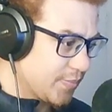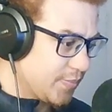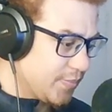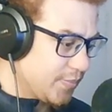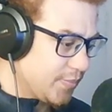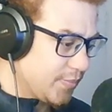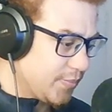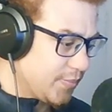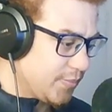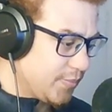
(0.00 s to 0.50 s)

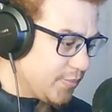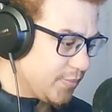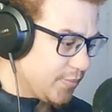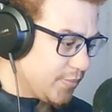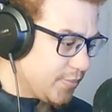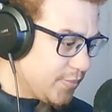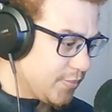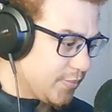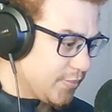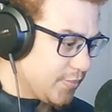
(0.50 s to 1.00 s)

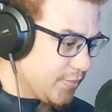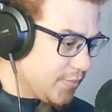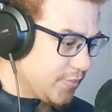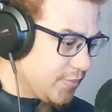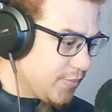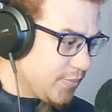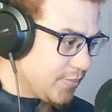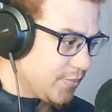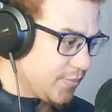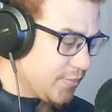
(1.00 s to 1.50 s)

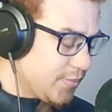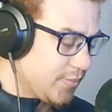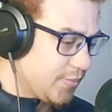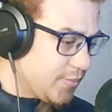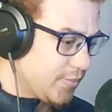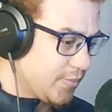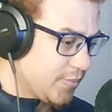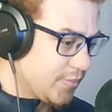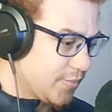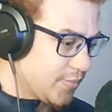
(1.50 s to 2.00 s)

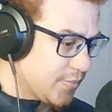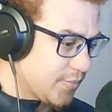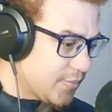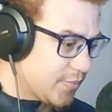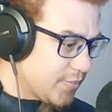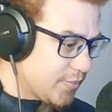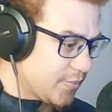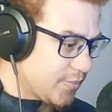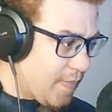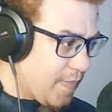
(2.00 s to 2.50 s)

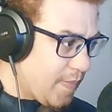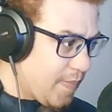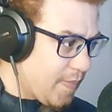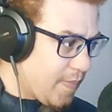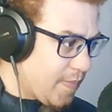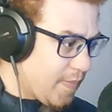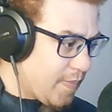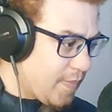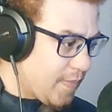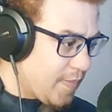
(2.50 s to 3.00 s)

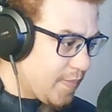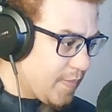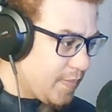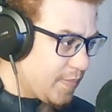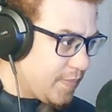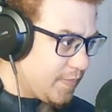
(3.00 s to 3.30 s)
(no one is talking)